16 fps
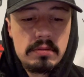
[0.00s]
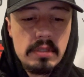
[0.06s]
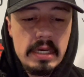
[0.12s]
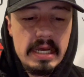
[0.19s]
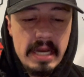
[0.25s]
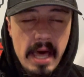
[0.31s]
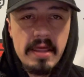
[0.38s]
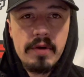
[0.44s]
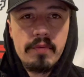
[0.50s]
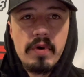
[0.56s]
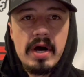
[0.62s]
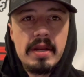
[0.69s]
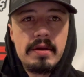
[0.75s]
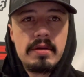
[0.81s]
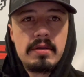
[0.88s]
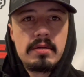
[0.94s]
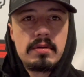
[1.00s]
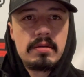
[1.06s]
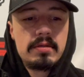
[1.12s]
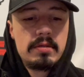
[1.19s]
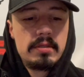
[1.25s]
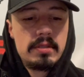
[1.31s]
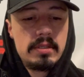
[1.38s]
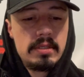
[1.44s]
Another one.
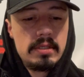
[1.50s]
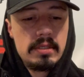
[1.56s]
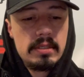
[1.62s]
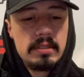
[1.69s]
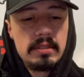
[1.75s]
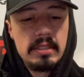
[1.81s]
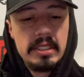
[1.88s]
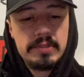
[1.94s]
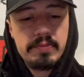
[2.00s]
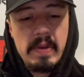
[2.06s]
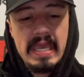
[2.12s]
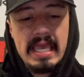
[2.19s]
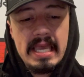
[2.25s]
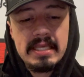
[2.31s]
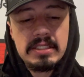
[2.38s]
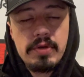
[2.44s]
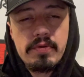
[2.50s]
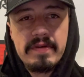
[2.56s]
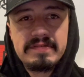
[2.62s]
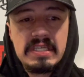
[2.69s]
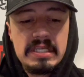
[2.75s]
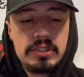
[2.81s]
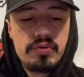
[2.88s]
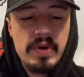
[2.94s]
This week is
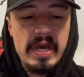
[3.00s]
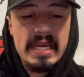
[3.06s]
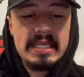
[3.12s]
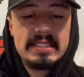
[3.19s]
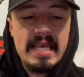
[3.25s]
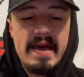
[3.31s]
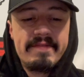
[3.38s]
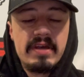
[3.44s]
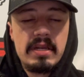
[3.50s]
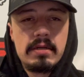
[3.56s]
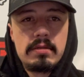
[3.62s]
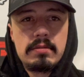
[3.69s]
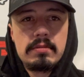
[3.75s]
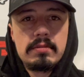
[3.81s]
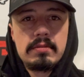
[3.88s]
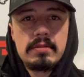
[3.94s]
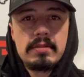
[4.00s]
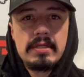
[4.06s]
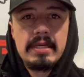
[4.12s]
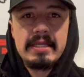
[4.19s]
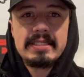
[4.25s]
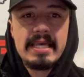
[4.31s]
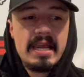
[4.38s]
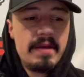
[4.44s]
UFC 287.
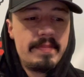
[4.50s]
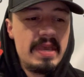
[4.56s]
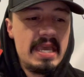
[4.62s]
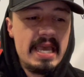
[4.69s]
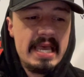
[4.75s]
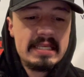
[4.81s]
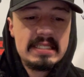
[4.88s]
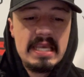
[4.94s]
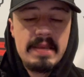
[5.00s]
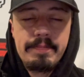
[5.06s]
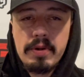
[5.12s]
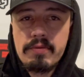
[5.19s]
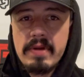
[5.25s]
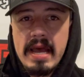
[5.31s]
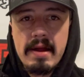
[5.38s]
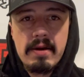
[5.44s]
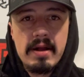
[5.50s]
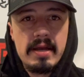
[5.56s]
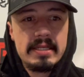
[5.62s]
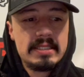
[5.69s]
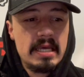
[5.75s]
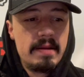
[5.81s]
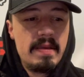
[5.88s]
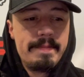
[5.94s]
It's going to be Izzy Pereira.
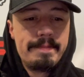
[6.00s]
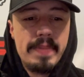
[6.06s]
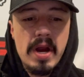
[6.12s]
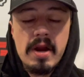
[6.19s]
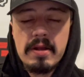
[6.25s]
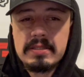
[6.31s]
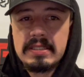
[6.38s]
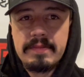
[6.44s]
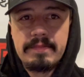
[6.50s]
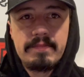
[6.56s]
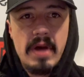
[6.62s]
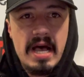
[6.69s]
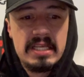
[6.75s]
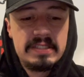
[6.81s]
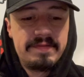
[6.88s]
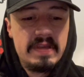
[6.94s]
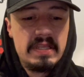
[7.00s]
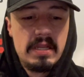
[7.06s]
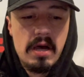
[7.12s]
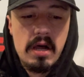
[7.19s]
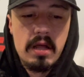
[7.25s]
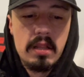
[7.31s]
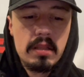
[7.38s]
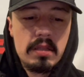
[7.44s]
It's going to be Burns and
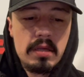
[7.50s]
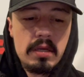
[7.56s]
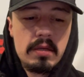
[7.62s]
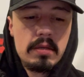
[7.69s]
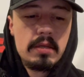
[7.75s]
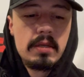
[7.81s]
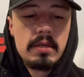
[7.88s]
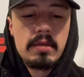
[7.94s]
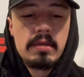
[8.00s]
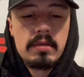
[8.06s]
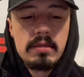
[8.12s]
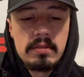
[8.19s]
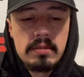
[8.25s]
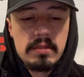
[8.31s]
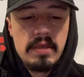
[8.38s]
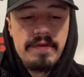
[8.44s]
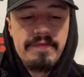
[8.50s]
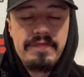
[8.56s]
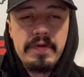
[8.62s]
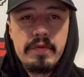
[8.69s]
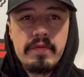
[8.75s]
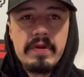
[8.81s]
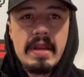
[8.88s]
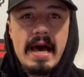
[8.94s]
Masvidal. If
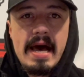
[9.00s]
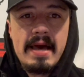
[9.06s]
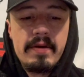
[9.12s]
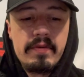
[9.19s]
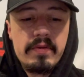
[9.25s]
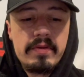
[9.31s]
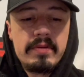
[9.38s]
you're not